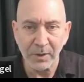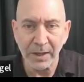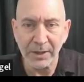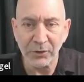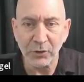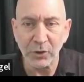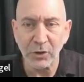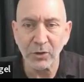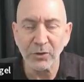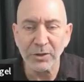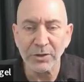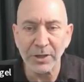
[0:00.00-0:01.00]
and
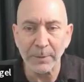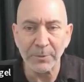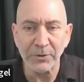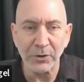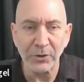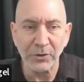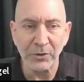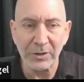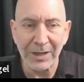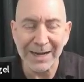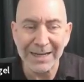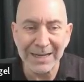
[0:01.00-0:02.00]
turn the temperature to
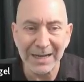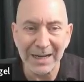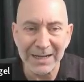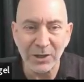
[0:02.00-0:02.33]
99